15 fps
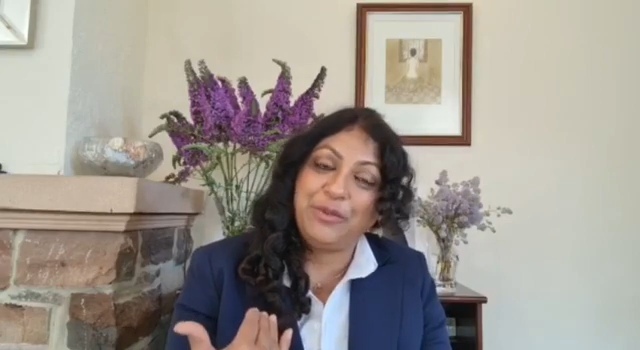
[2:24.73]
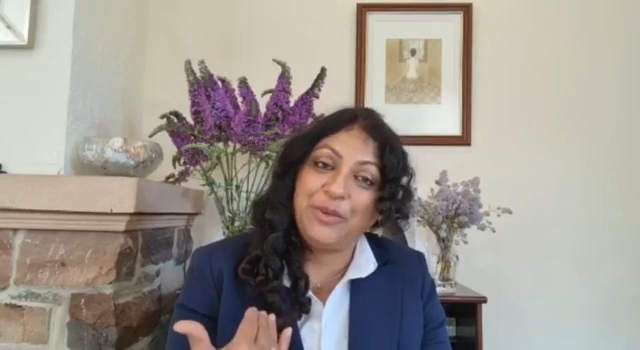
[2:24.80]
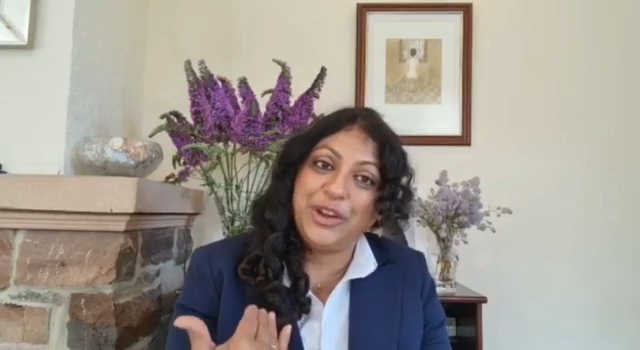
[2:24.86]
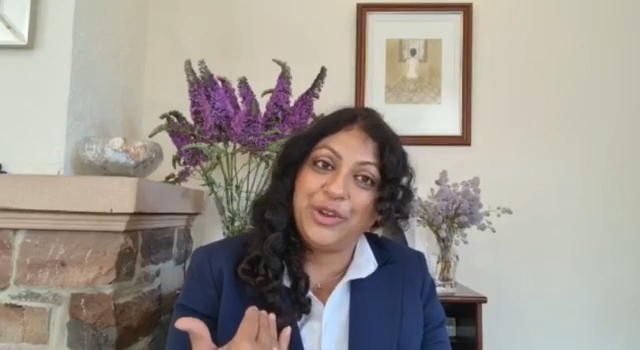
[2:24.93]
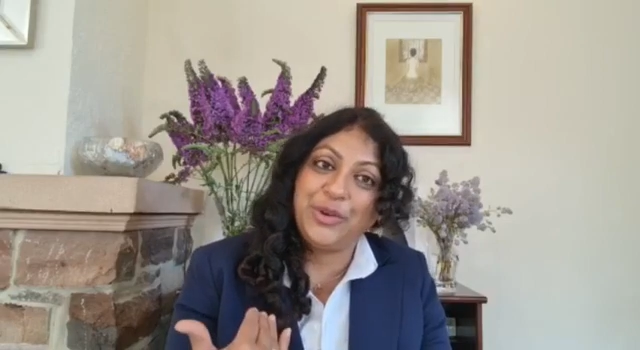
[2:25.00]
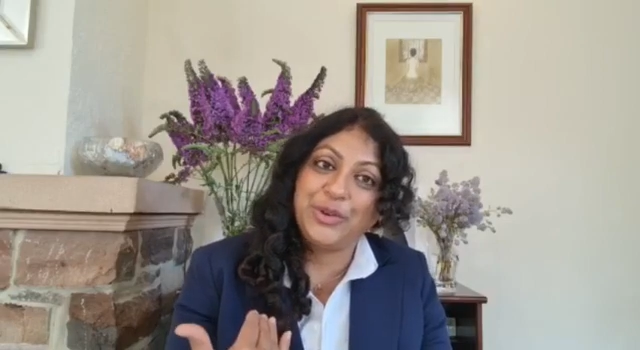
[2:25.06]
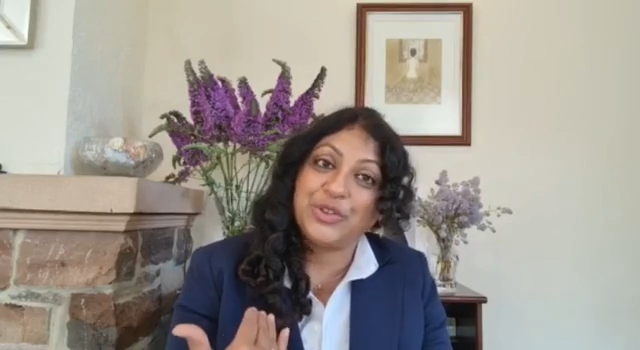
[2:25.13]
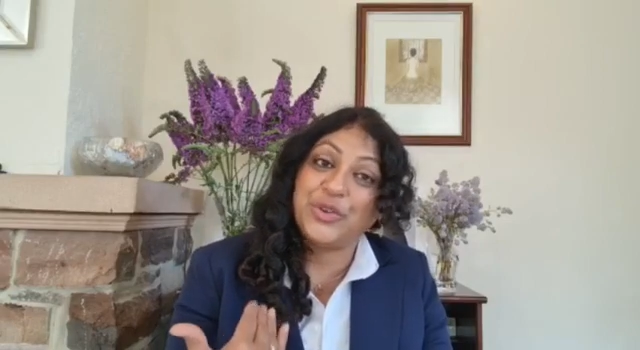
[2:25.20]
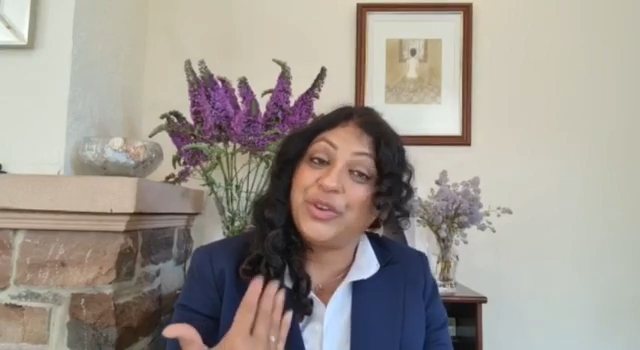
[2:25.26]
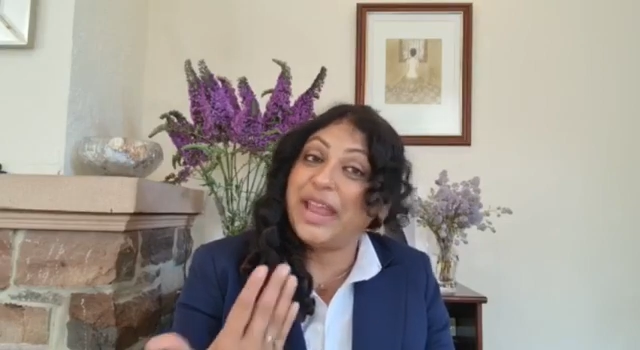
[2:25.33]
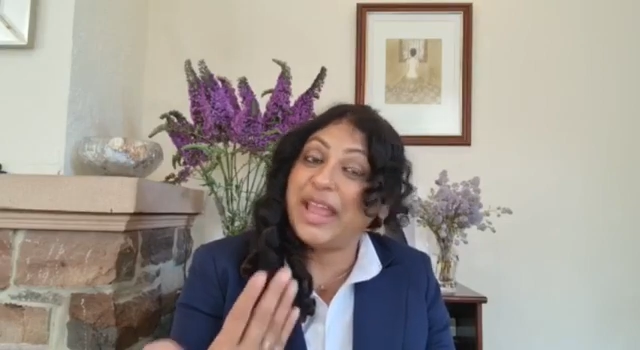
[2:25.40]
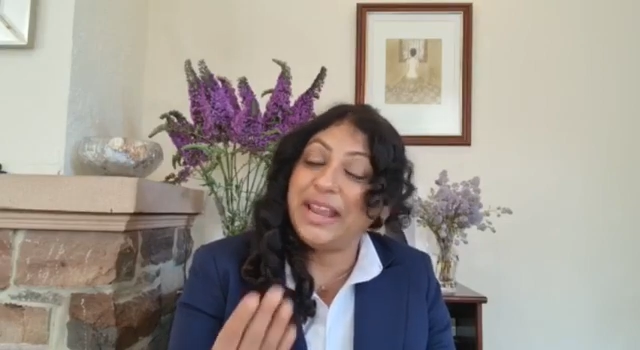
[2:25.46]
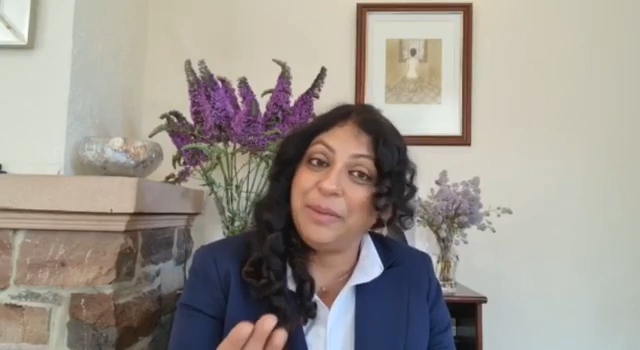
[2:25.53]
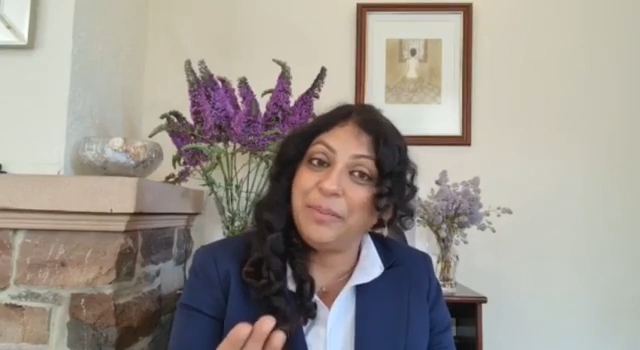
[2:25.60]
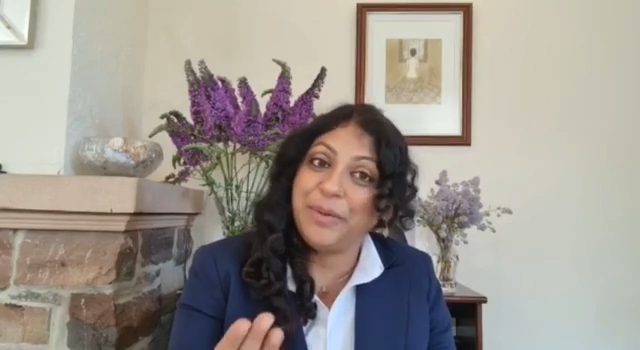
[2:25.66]
videos on
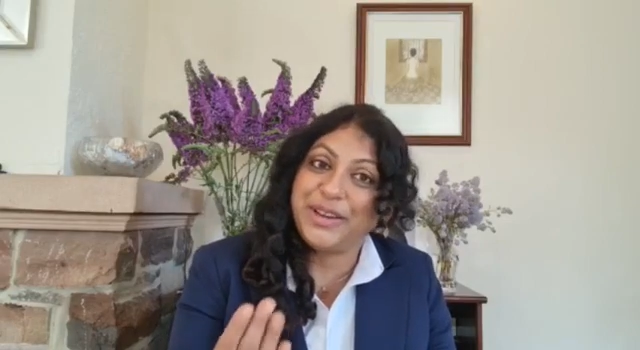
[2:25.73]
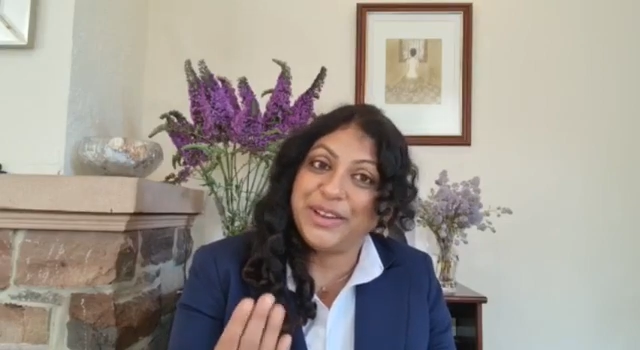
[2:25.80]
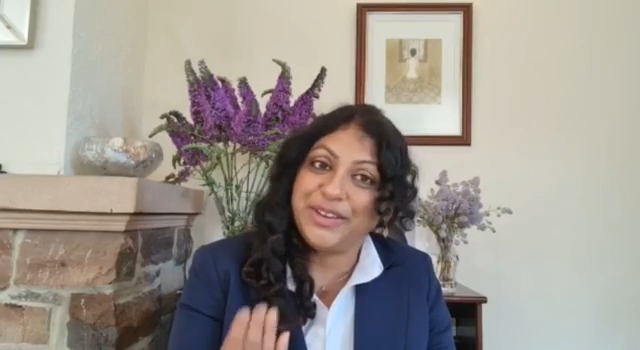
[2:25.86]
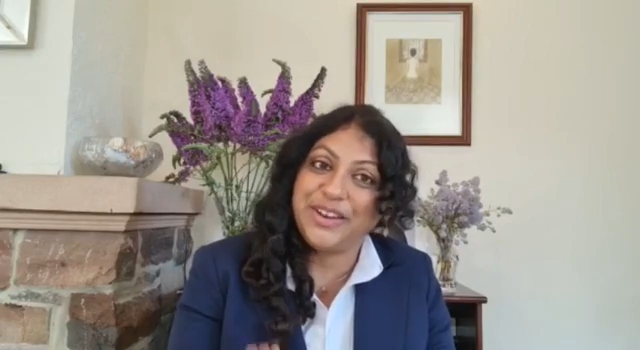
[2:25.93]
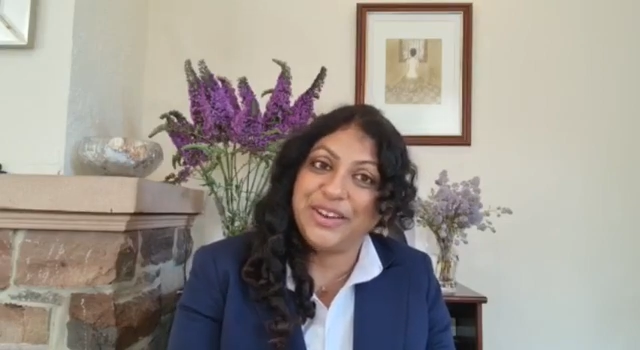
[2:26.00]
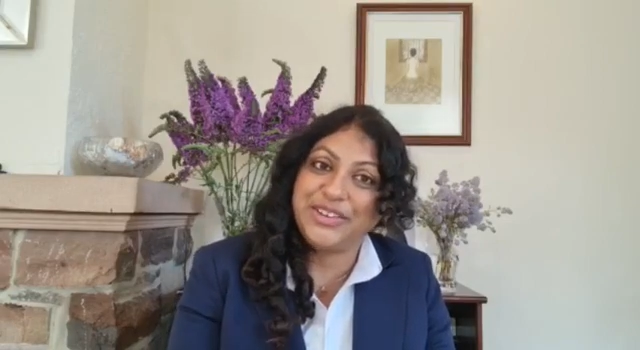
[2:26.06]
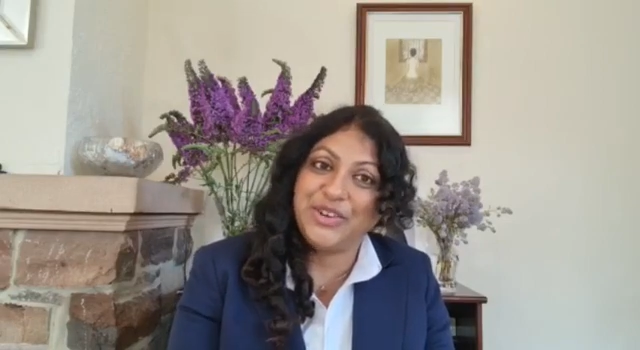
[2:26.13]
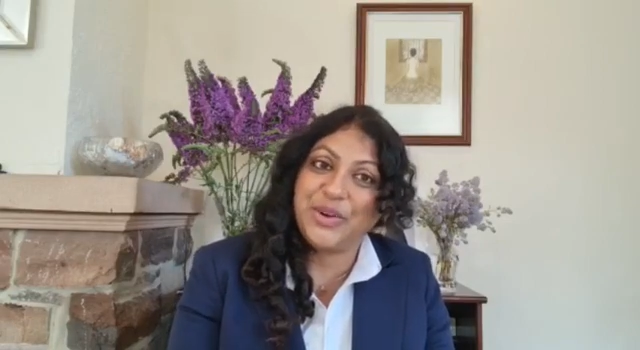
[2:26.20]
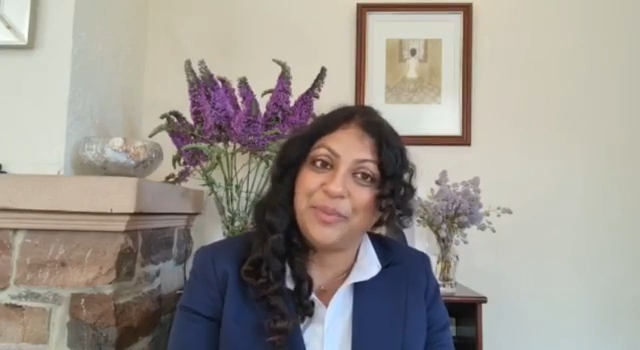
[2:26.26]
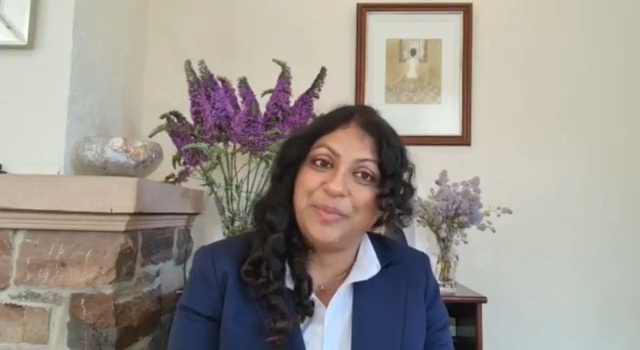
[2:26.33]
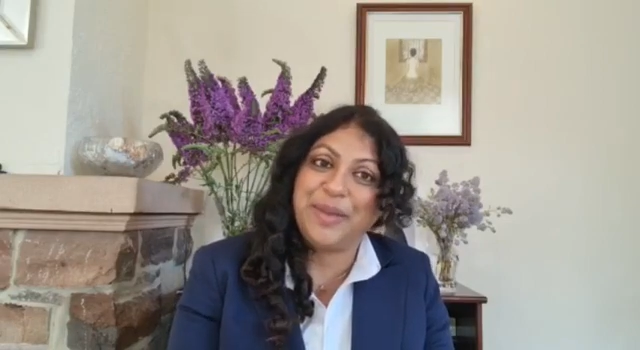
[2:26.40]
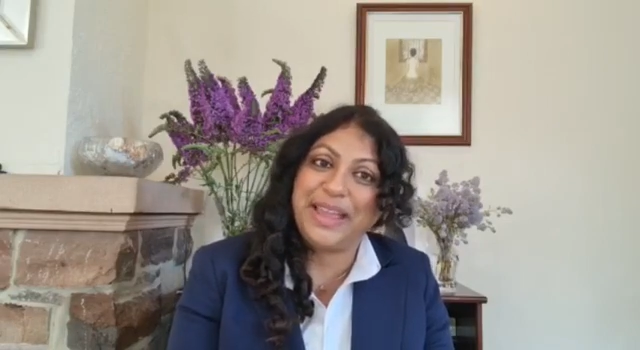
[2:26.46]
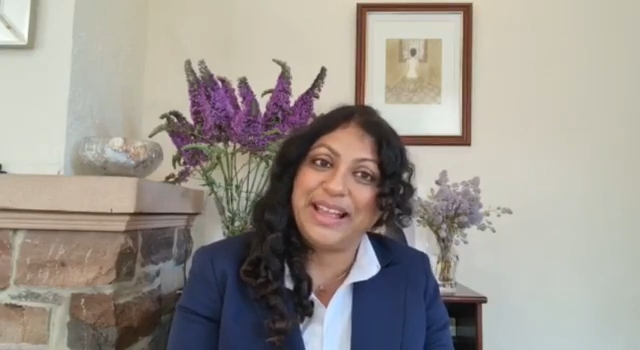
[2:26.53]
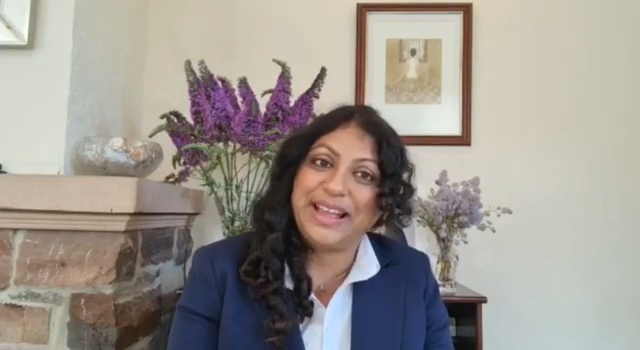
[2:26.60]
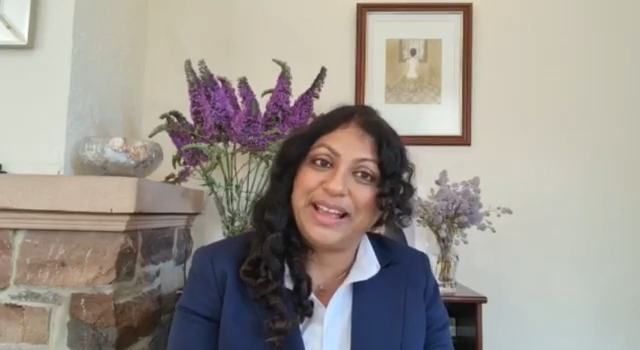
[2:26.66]
any particular
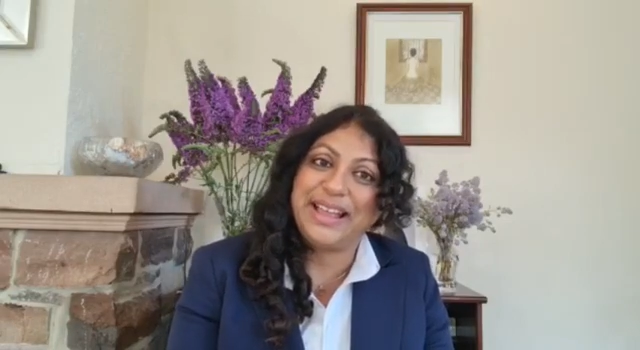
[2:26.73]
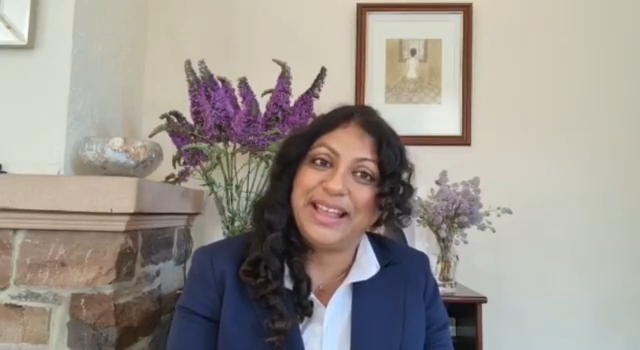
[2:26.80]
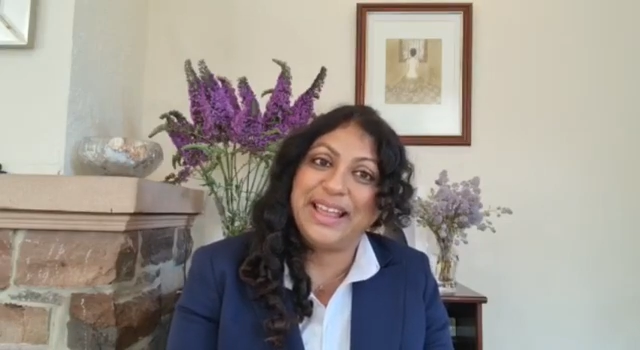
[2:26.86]
topic.